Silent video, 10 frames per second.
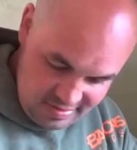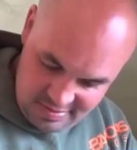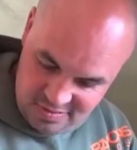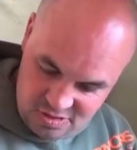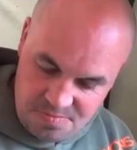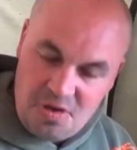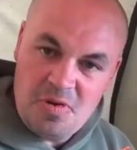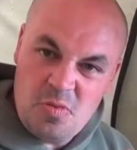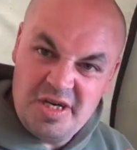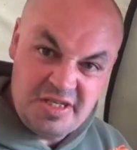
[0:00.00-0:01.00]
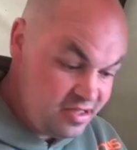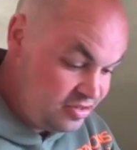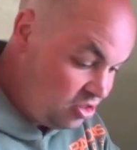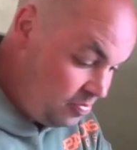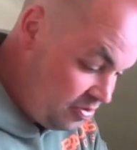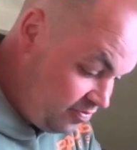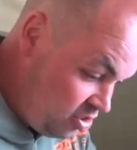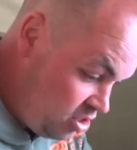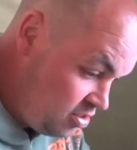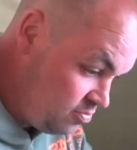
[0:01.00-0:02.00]
Sort of bobbing went to the top of the
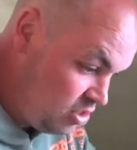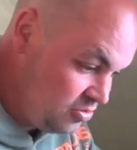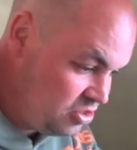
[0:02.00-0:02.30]
rod, well,